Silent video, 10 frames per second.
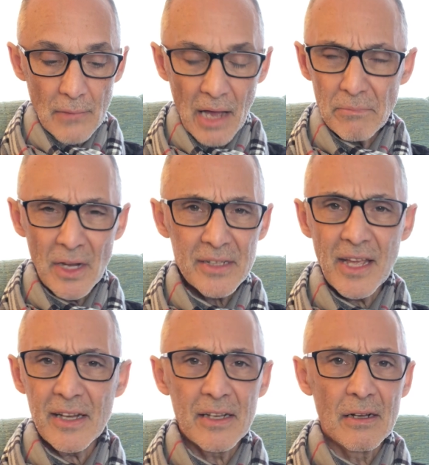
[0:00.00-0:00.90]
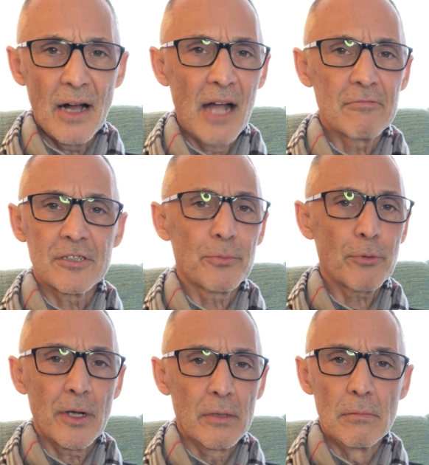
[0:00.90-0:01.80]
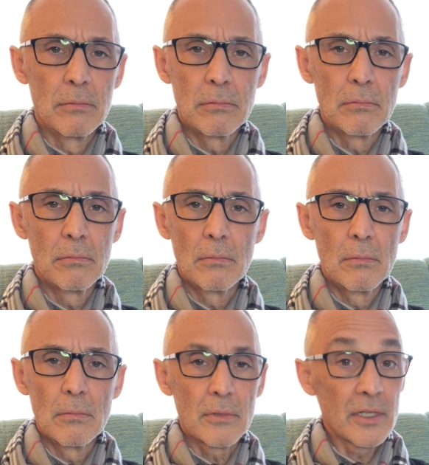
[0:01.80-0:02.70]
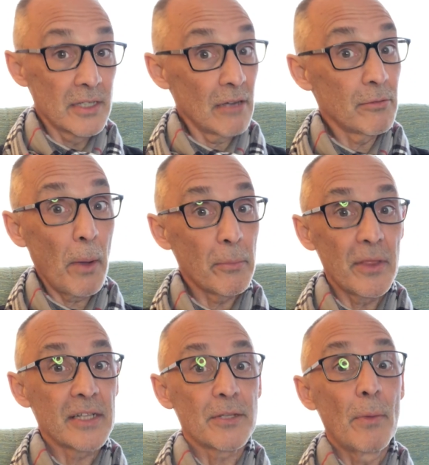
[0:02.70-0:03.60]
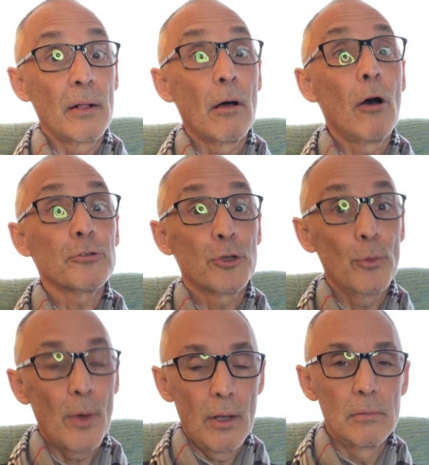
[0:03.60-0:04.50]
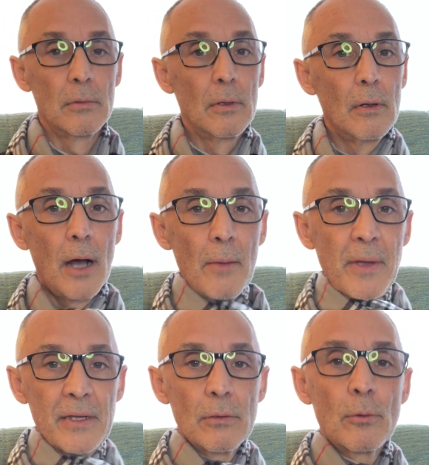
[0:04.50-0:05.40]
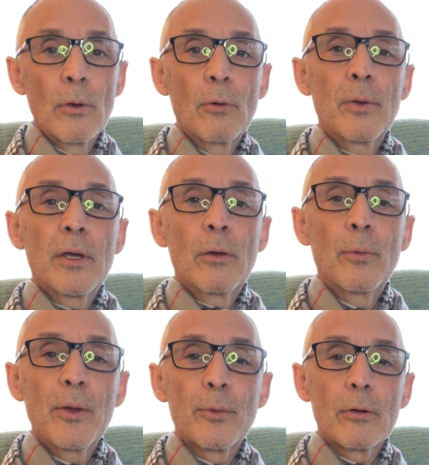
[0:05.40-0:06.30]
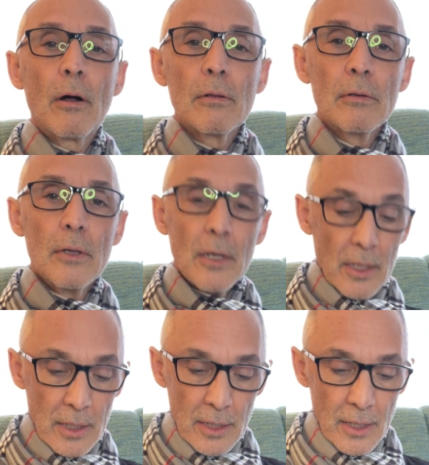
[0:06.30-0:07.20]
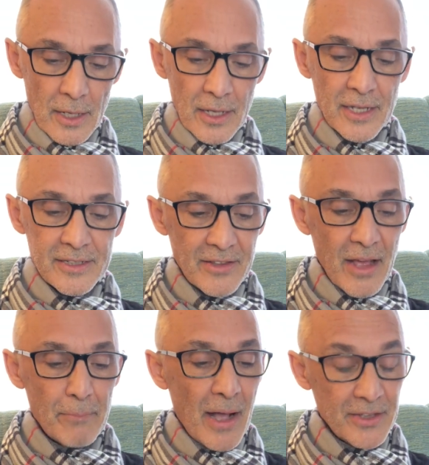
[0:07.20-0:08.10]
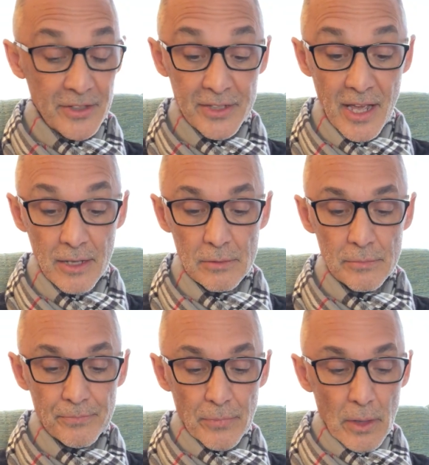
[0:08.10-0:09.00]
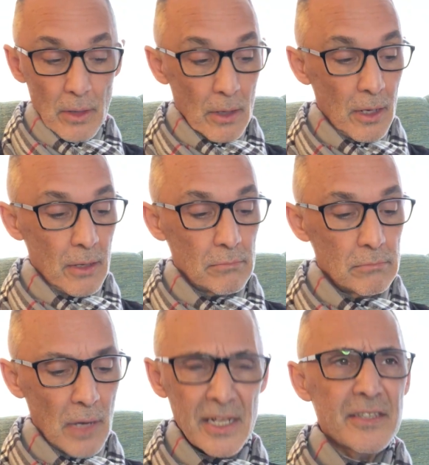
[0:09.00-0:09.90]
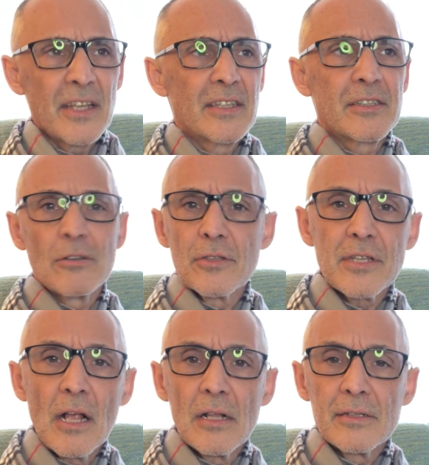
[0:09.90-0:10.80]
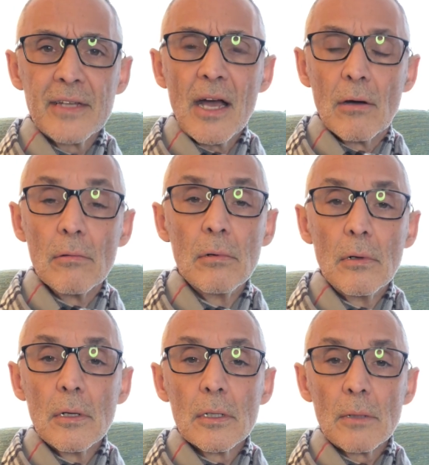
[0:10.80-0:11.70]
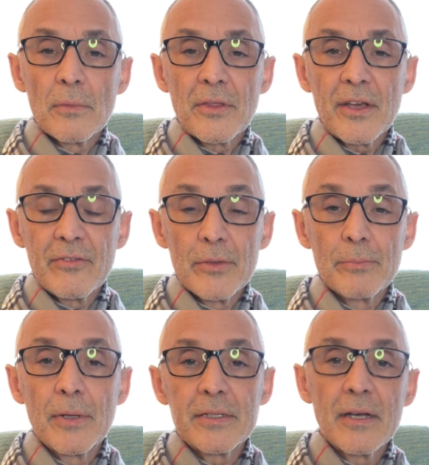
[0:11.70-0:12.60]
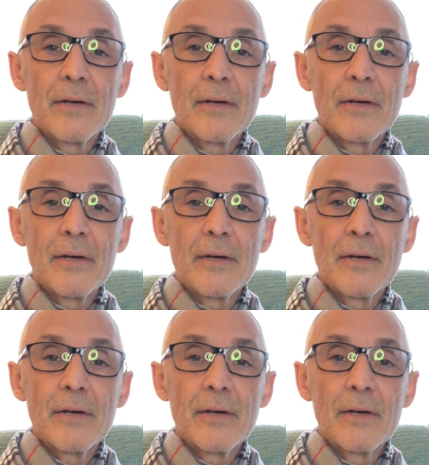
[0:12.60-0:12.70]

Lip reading: not getting Irish Spring, because I remember that smell all too well. I mean, we were all into that back in the day, and I guess they still sell it now, come to think of it. But